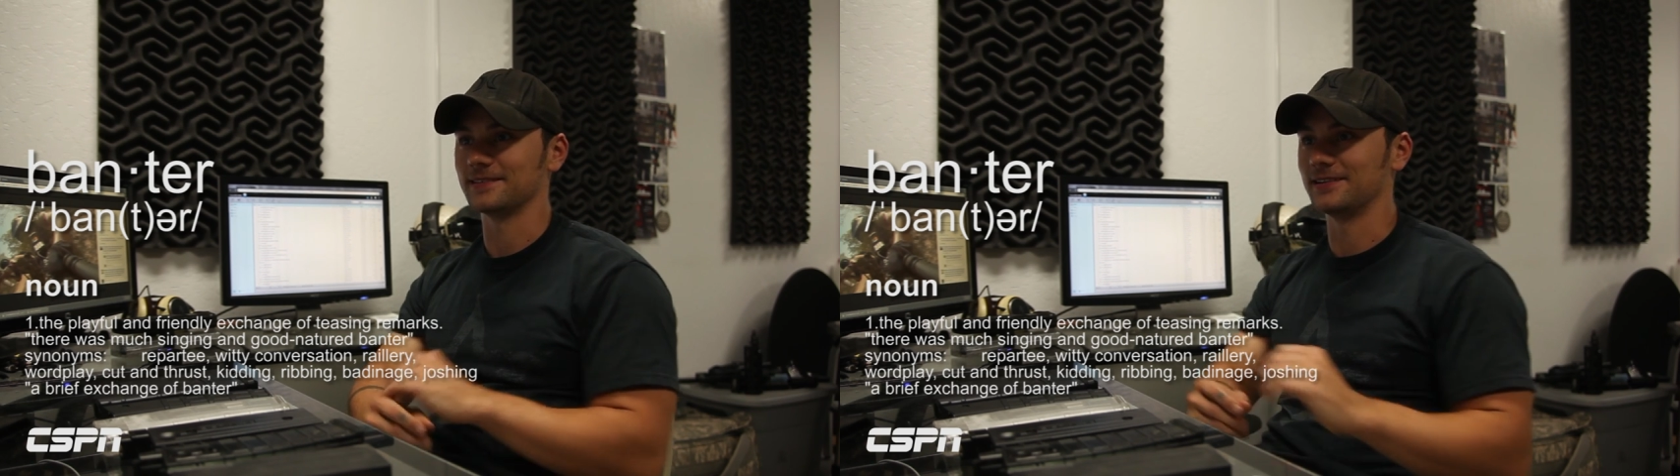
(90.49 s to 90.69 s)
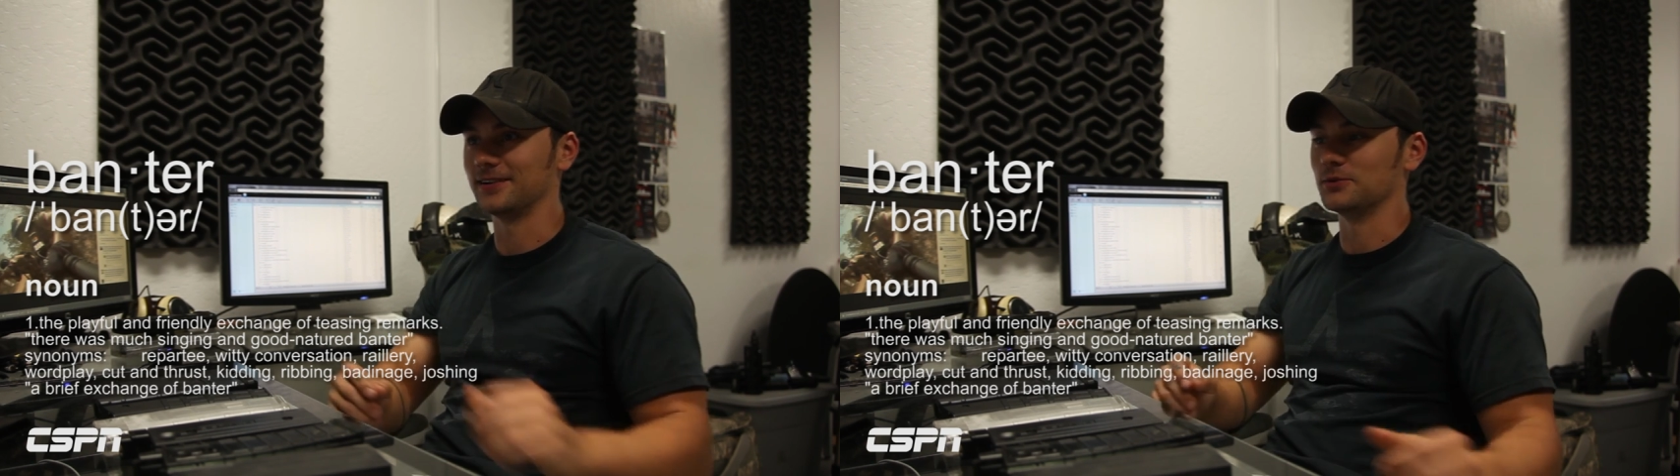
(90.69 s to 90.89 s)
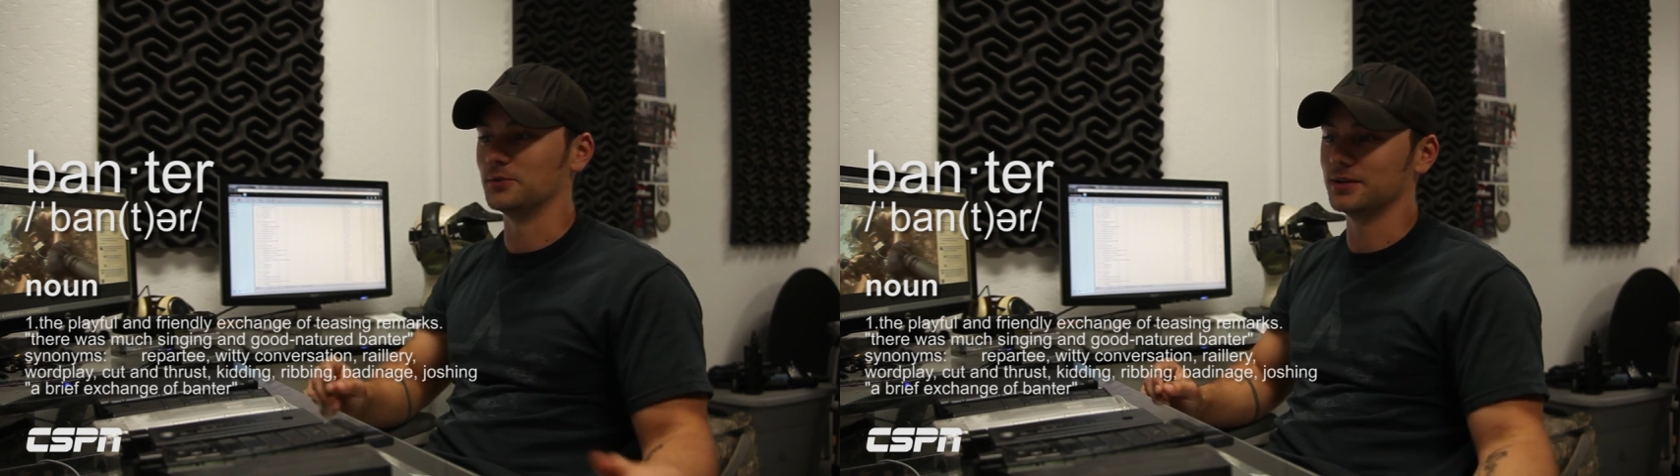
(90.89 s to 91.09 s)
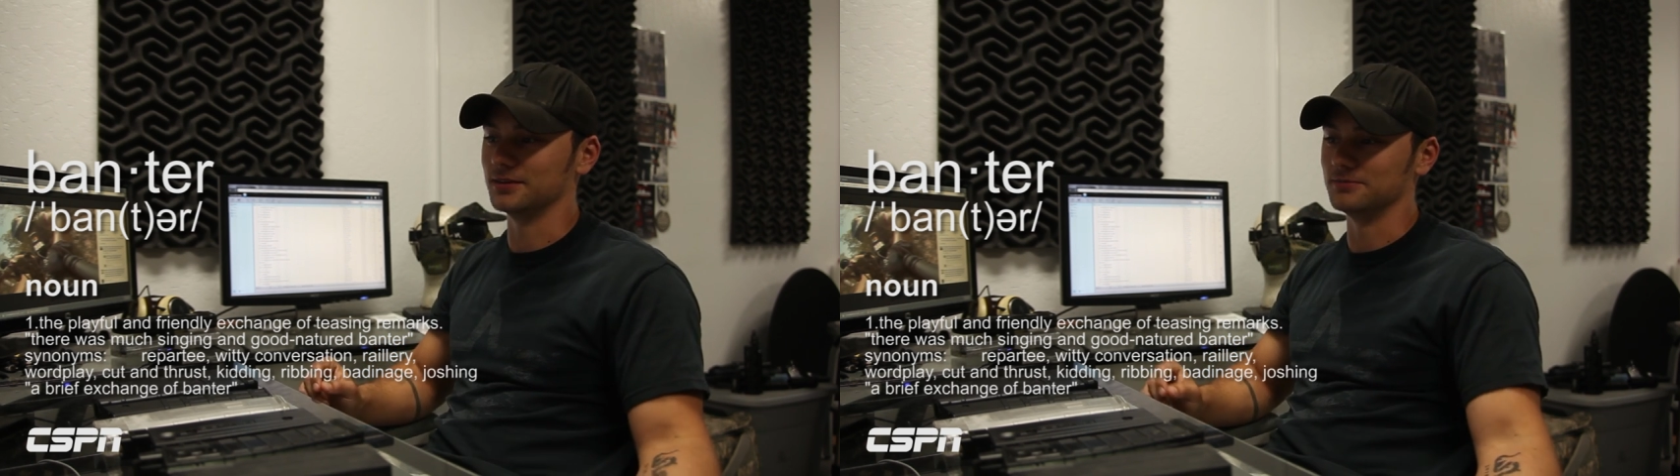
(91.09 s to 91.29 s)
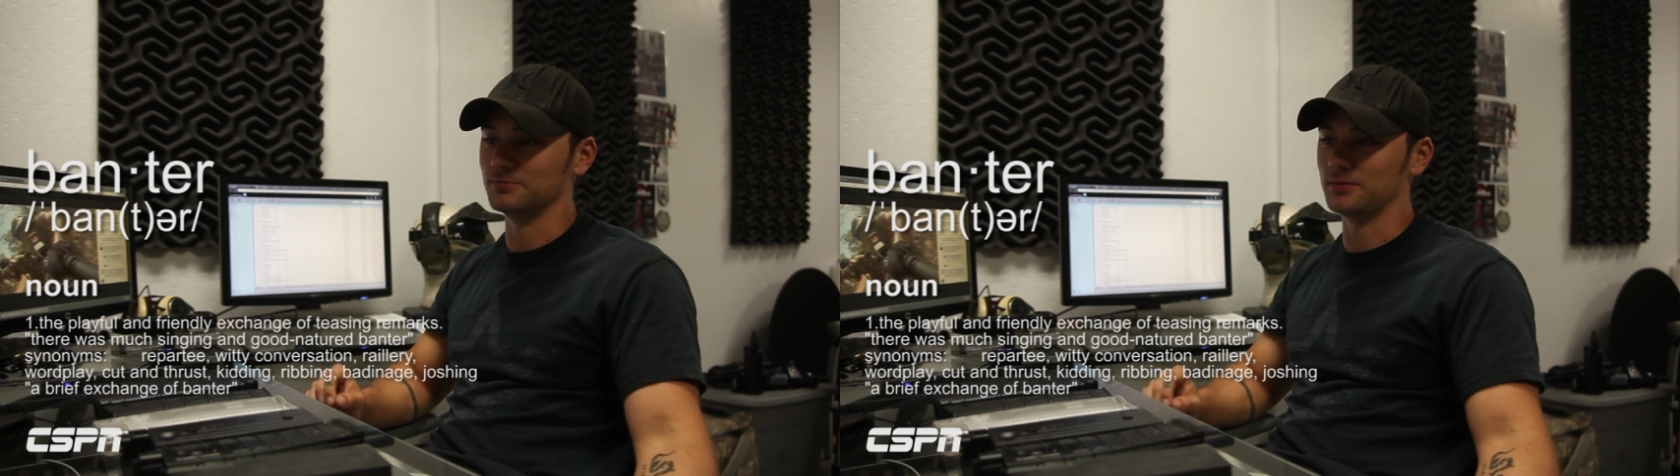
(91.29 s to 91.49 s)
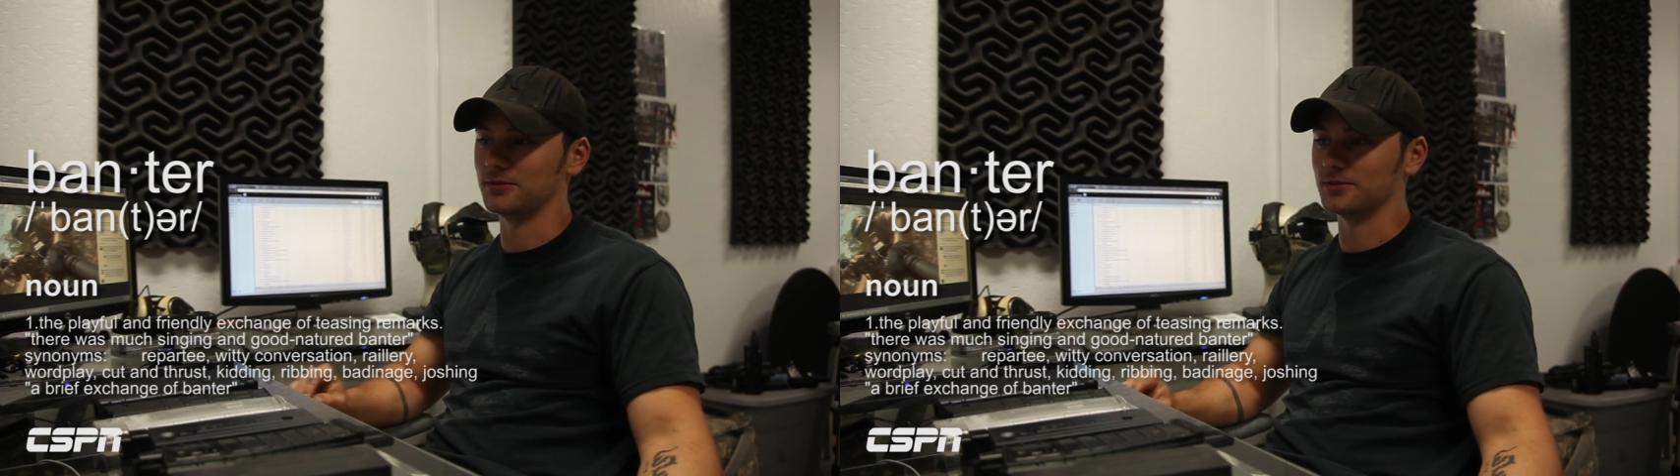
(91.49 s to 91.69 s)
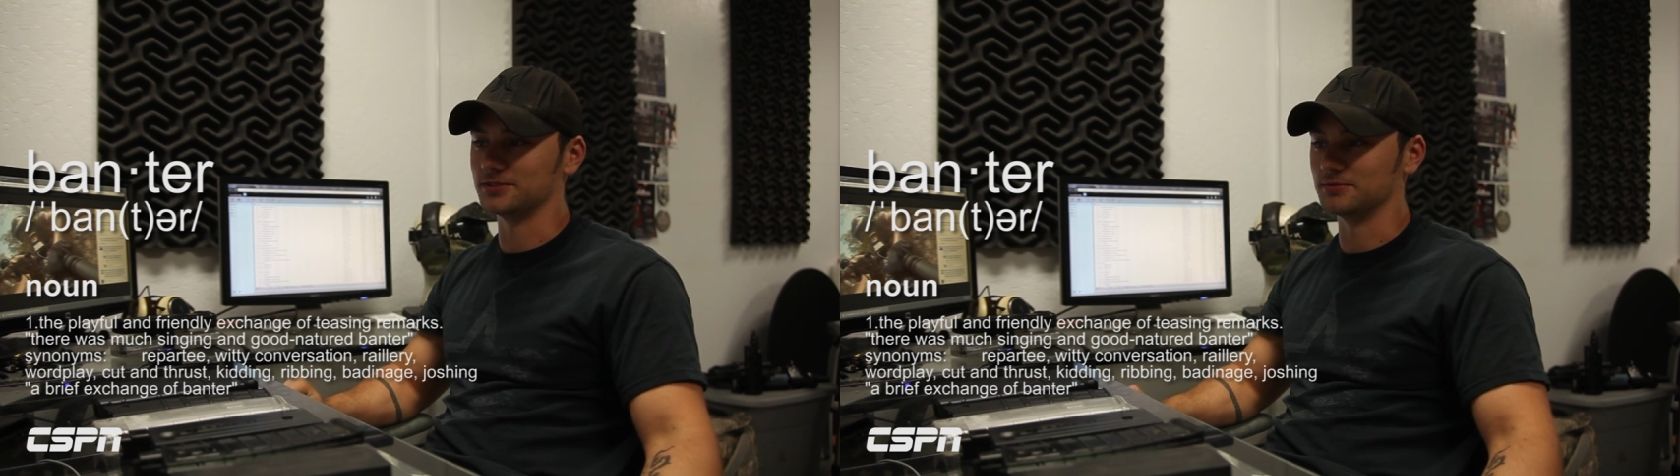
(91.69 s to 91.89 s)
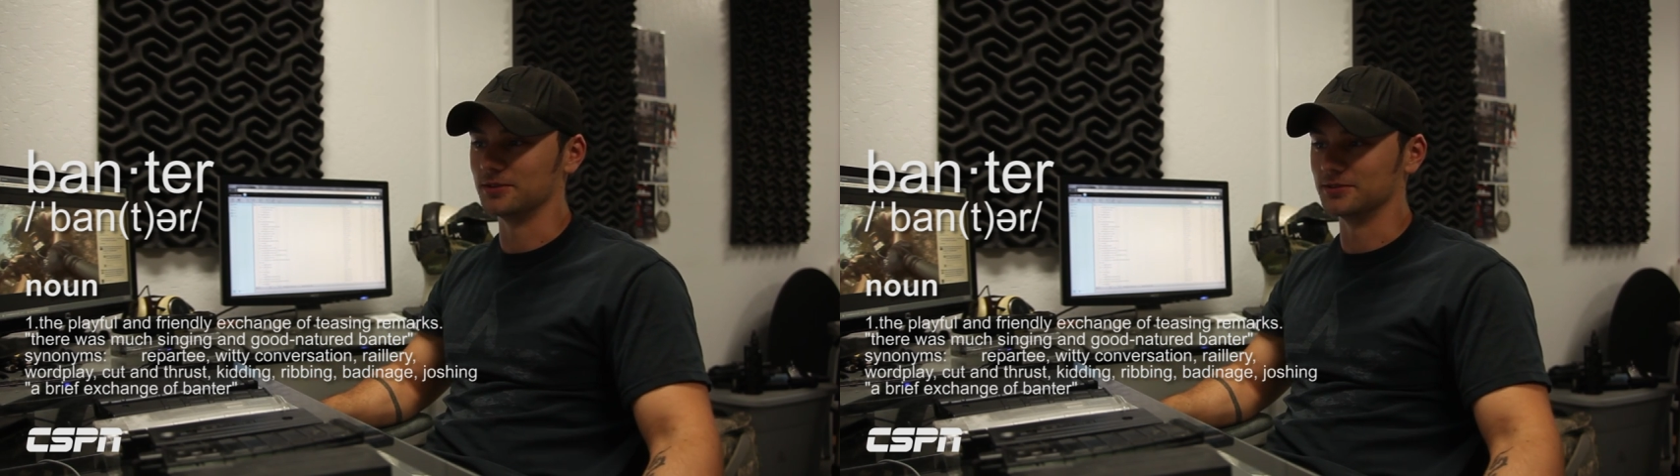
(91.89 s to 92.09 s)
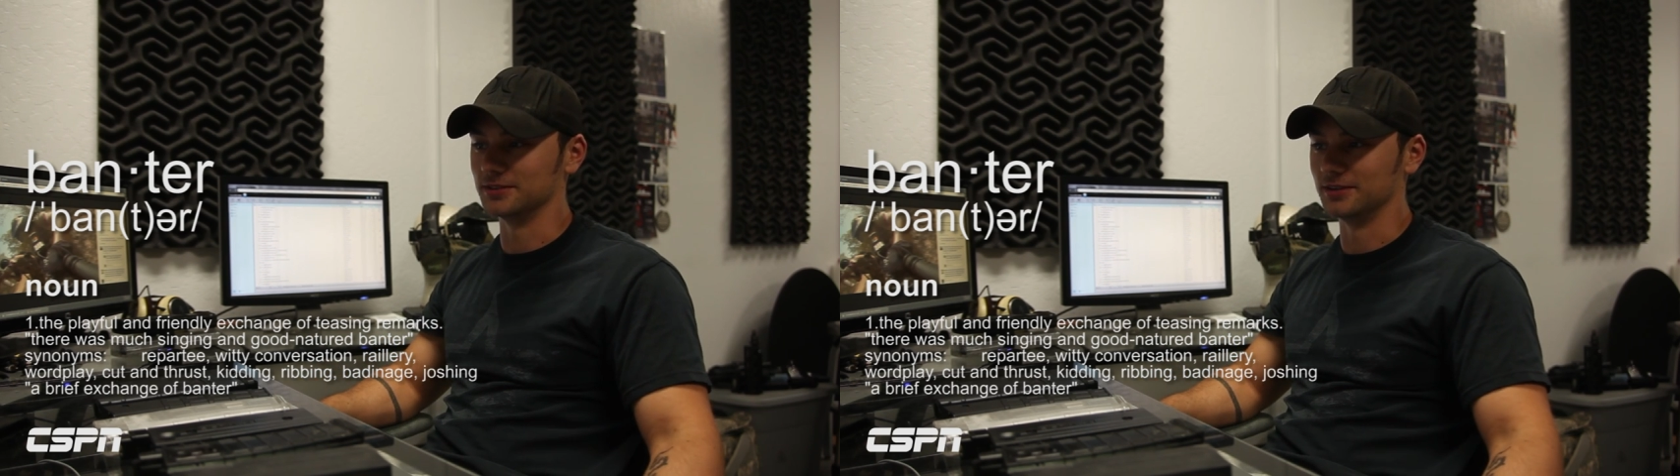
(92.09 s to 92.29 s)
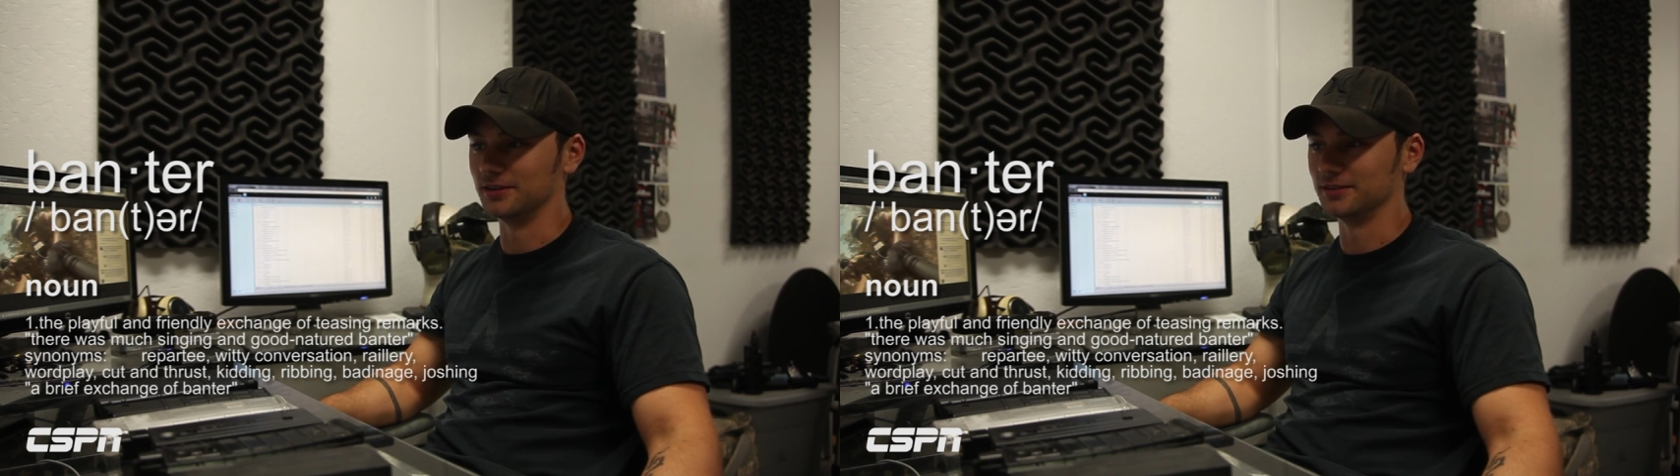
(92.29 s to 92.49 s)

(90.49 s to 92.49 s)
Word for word: All right. Well, we could maybe throw some of those in there.